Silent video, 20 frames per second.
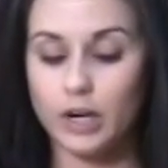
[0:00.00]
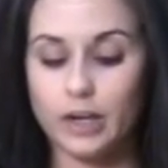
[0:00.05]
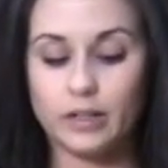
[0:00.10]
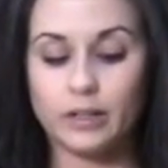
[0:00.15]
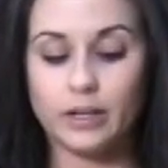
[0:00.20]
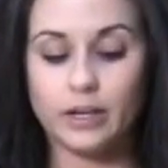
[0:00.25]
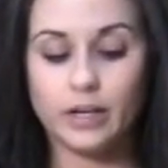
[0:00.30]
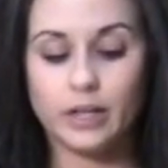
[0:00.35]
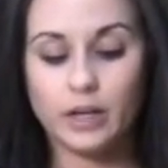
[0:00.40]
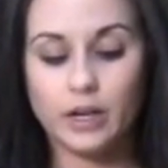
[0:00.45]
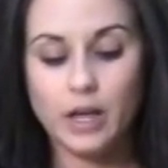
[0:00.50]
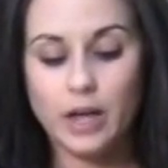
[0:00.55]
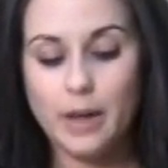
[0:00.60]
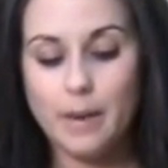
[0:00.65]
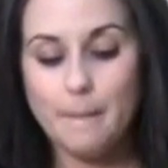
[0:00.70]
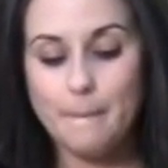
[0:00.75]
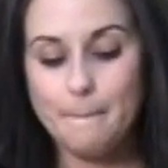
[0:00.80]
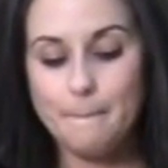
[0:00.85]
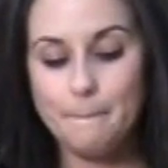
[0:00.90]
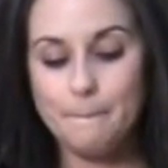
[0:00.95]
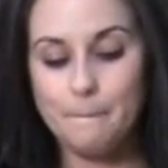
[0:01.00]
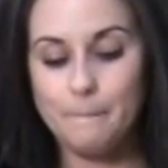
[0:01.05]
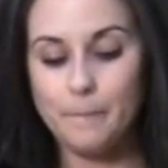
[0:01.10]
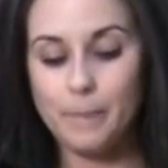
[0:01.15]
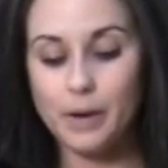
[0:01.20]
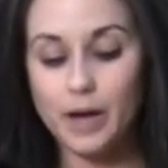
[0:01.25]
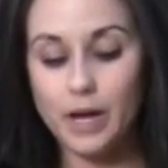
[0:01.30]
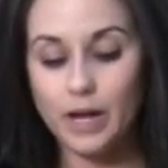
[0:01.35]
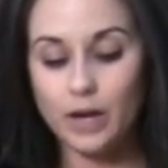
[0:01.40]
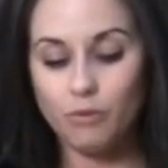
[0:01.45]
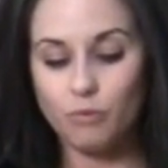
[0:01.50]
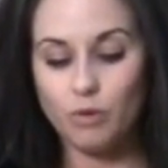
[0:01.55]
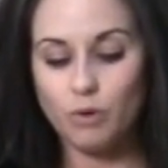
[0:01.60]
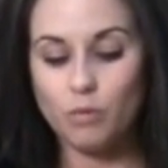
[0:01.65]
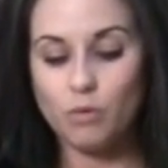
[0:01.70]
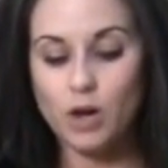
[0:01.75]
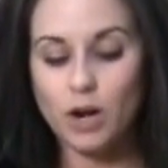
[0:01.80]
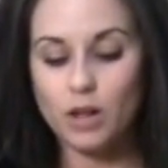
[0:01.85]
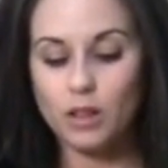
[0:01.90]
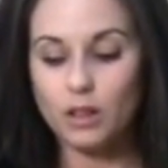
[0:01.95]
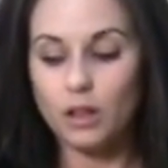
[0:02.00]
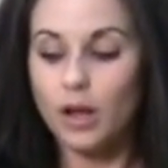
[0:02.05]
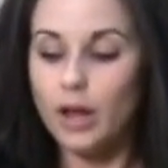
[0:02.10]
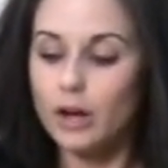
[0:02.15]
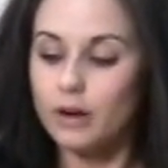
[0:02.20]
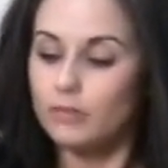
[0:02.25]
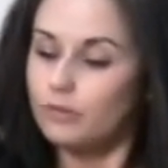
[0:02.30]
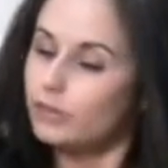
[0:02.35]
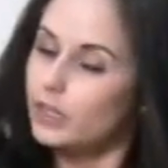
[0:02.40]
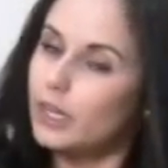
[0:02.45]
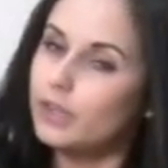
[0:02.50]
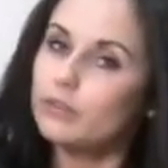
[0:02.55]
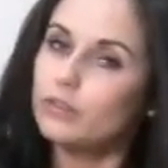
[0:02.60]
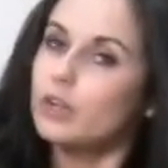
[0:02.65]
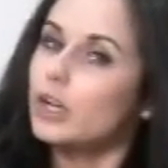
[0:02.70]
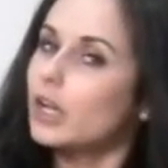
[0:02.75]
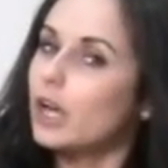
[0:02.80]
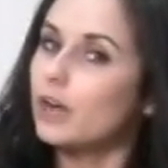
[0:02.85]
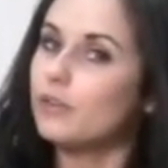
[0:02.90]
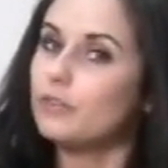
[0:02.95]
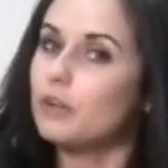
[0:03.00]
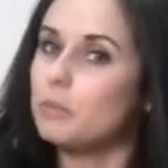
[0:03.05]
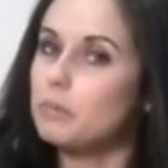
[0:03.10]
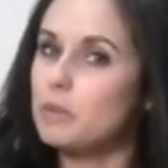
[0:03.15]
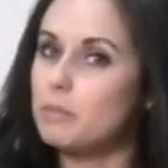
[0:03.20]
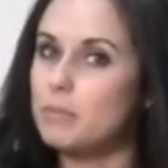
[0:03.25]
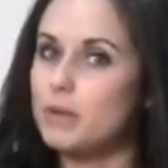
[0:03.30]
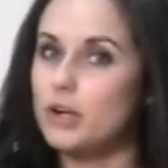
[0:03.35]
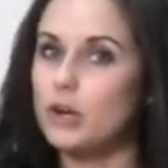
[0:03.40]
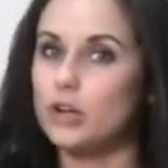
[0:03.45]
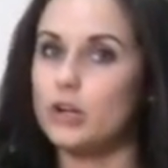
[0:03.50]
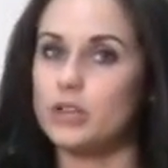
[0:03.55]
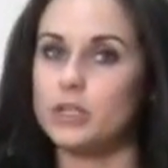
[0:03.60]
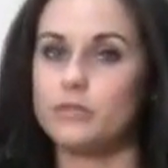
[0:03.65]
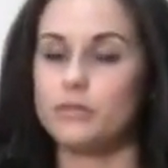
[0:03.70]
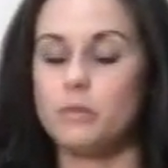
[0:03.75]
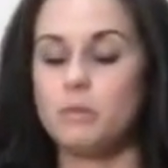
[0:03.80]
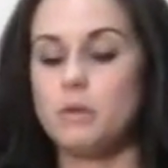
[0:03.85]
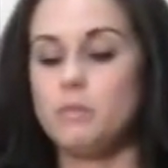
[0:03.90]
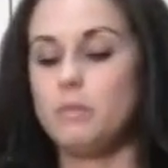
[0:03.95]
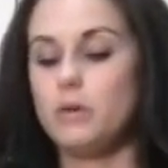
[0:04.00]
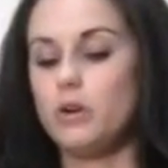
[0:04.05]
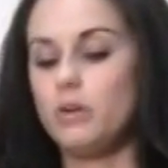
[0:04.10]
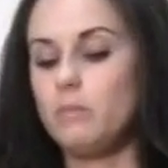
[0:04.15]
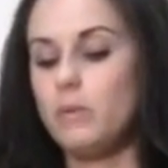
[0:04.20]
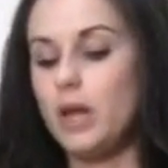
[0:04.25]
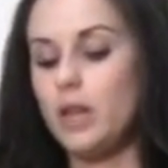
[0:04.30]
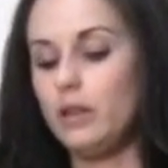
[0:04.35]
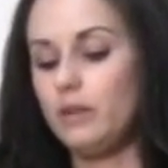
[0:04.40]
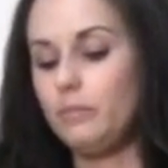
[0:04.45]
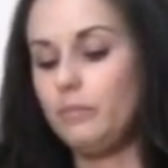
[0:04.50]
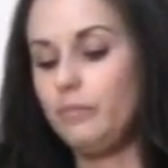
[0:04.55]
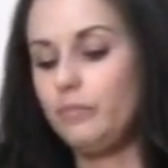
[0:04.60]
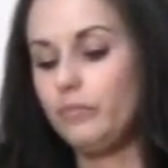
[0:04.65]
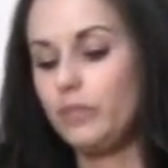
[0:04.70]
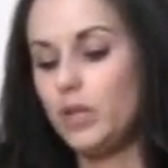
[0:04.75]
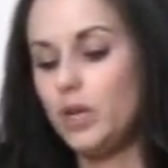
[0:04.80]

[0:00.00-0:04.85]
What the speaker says: of garlic, but we want a lot of flavor to cover up the bitterness from the bitter melon.